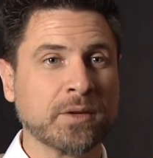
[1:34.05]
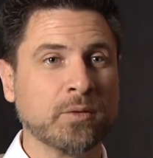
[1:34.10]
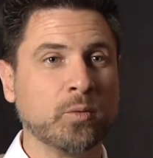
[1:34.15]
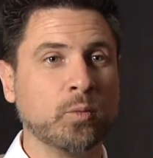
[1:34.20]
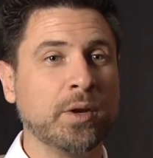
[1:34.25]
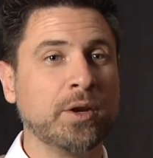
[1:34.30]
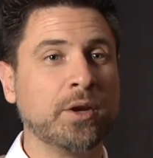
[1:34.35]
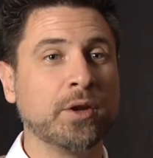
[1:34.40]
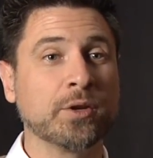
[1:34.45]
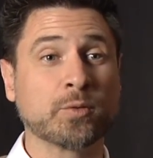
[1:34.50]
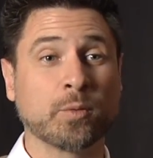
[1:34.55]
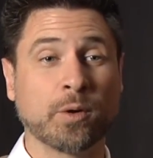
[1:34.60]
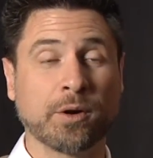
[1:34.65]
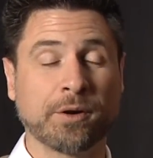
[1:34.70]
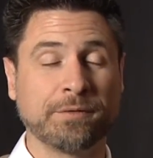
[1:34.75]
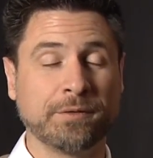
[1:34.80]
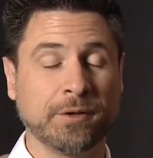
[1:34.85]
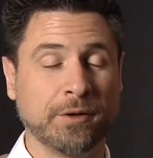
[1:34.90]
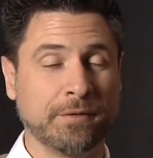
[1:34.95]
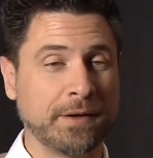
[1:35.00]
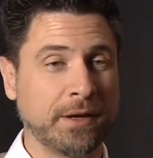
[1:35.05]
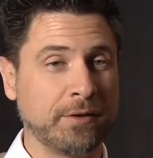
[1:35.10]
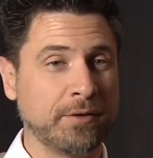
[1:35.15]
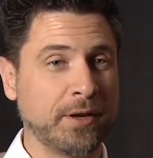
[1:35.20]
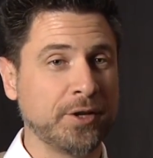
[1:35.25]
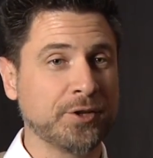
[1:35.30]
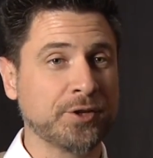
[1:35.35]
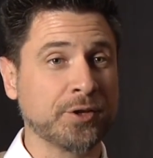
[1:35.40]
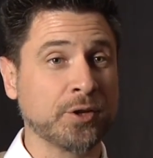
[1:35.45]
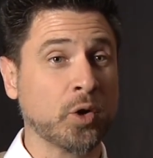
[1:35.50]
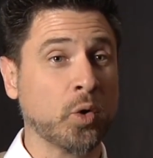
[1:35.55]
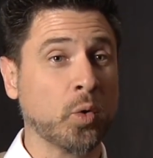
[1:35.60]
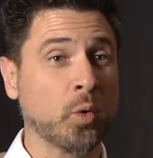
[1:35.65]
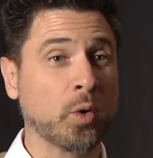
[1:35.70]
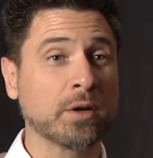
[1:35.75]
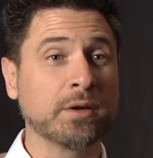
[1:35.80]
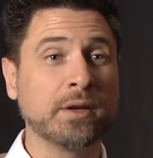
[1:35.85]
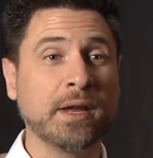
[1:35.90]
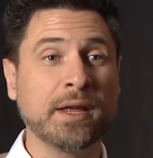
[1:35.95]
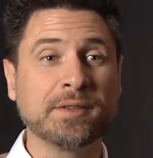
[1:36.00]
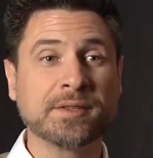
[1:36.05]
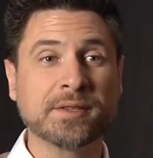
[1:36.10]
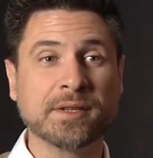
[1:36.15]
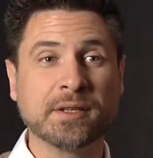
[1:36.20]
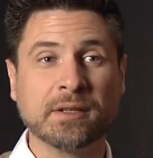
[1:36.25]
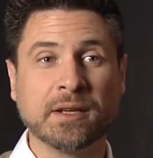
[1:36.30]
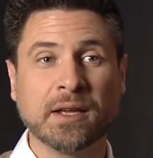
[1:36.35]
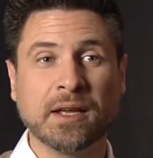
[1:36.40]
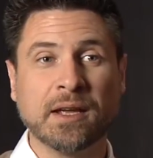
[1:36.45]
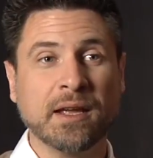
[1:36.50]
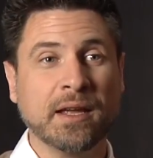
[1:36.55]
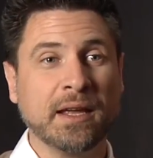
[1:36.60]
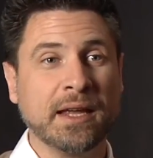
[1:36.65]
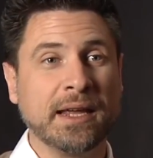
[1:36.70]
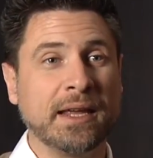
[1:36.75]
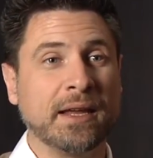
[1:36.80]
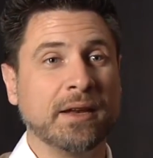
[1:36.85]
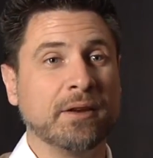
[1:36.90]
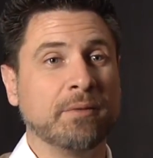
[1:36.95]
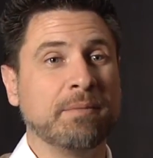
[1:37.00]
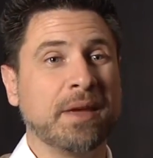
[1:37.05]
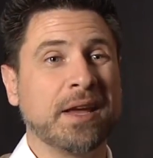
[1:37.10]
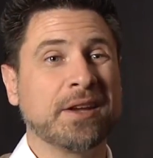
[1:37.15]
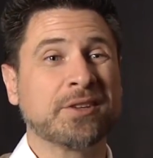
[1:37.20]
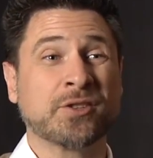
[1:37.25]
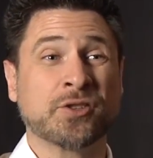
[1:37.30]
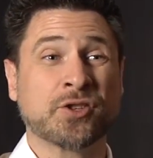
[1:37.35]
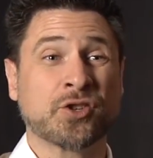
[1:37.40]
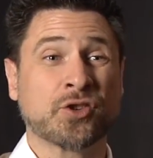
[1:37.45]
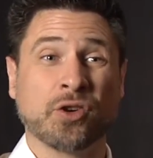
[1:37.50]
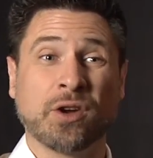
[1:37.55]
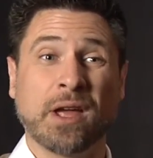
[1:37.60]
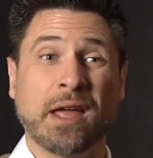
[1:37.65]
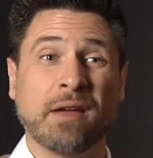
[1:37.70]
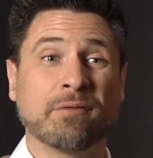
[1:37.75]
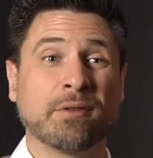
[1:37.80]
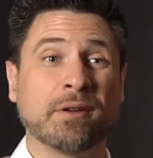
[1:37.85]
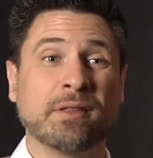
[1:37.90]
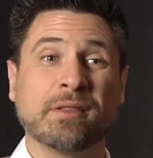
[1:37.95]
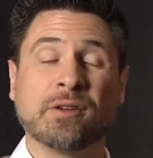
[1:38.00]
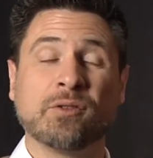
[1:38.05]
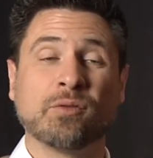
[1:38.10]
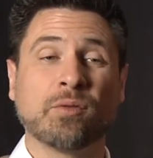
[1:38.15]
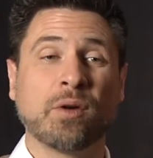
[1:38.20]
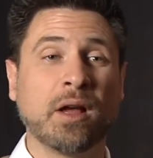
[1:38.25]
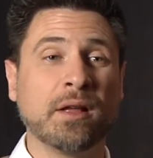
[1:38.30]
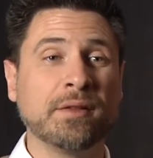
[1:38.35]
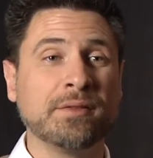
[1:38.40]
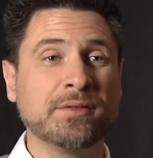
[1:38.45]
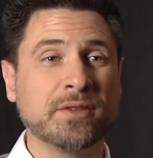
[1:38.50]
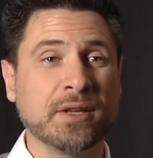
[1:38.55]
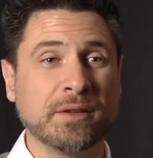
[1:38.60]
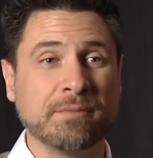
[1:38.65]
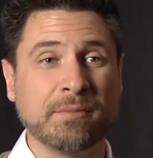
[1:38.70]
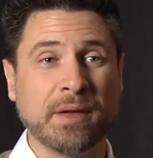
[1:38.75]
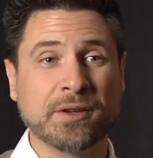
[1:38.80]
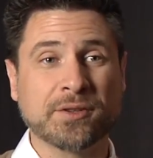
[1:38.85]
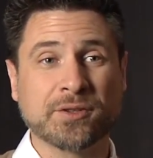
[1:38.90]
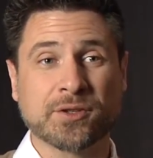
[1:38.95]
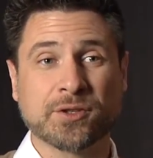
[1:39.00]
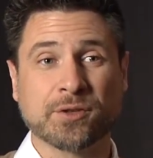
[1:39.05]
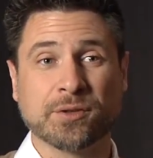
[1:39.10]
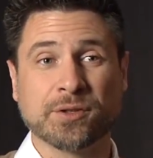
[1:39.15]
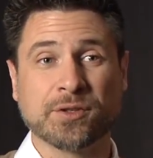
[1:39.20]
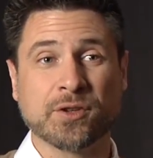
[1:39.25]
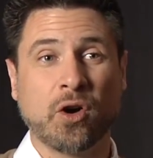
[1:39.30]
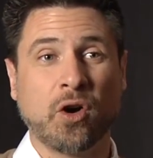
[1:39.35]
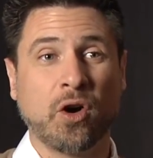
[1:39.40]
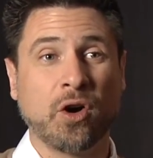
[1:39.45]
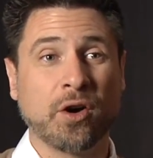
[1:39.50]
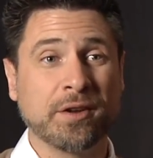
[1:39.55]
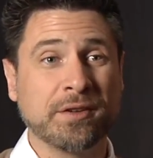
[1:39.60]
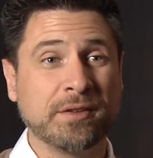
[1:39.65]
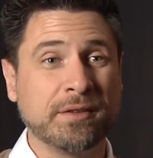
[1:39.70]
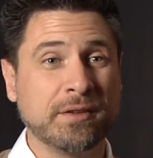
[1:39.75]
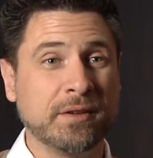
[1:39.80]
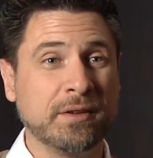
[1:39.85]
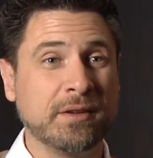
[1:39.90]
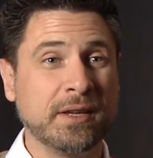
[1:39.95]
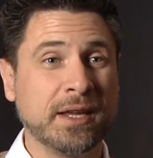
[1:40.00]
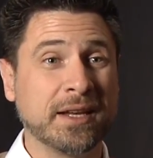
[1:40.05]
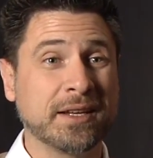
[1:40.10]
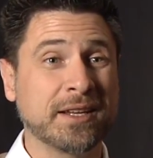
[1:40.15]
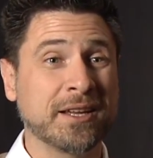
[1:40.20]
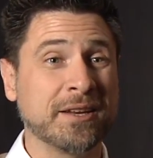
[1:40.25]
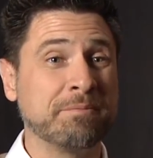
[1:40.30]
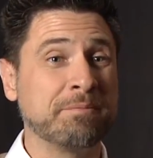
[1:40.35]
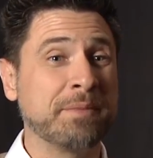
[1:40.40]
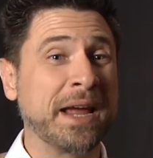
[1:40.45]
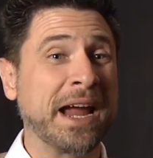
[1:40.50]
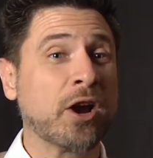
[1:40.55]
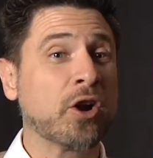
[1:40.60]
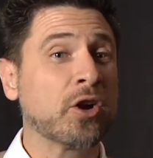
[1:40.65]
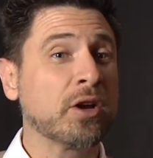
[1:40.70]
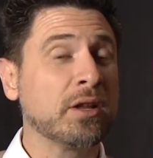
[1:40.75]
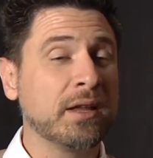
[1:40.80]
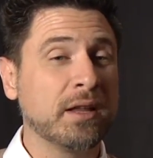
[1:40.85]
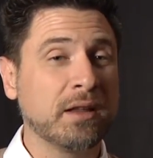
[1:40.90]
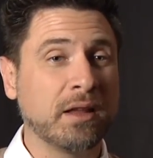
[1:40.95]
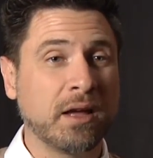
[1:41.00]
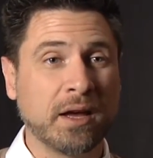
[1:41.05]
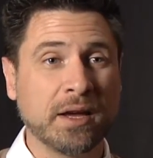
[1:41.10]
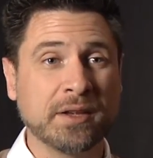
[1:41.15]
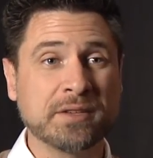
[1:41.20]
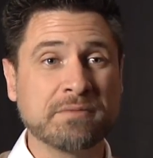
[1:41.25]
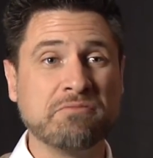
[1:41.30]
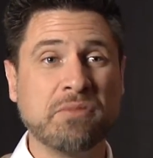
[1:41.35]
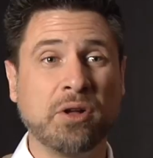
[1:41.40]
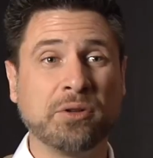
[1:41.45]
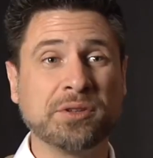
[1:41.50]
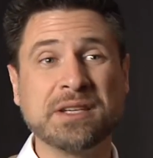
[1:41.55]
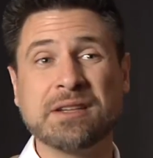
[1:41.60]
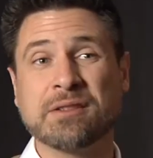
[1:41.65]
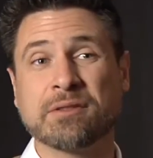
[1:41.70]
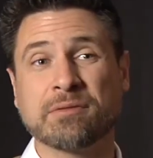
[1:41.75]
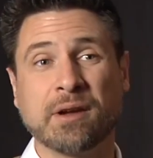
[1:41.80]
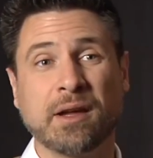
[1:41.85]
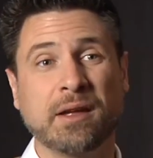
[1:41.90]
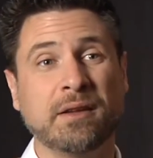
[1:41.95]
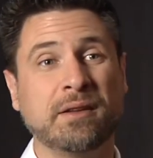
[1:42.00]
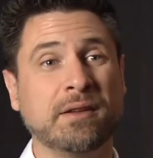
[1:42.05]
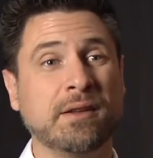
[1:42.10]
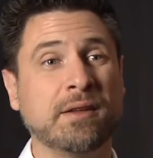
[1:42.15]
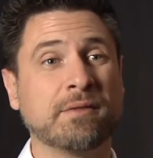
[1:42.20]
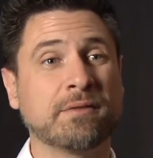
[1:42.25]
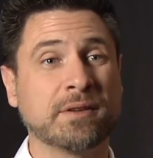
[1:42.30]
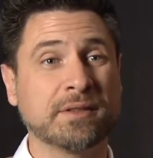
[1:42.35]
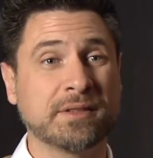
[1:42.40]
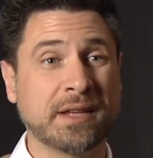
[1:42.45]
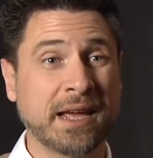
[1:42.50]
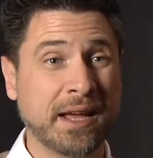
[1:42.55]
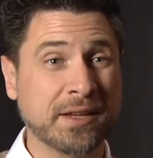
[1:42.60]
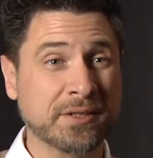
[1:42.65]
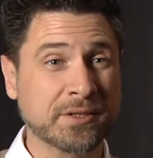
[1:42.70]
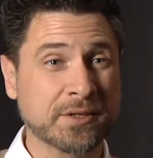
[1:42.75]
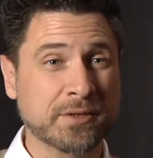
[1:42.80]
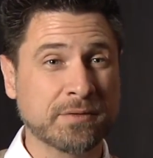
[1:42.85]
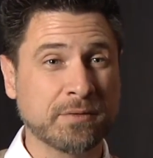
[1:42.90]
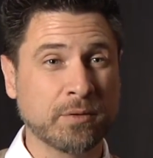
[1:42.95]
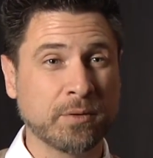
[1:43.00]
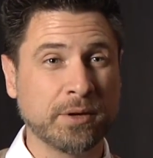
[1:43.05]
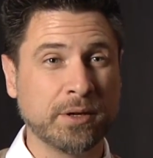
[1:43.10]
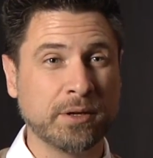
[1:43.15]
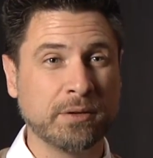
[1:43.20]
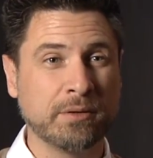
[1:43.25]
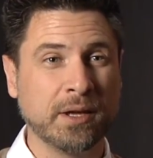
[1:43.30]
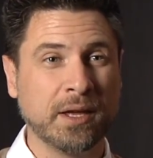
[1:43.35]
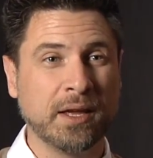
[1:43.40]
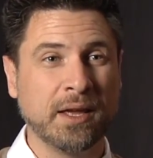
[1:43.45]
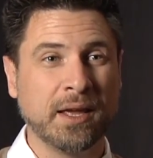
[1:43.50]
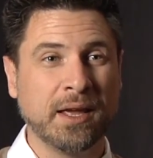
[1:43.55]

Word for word: Windows Workflow Foundation coordinates it. It makes sure everything runs. It makes sure it's audited. It can parallelize multi-thread different tasks for you.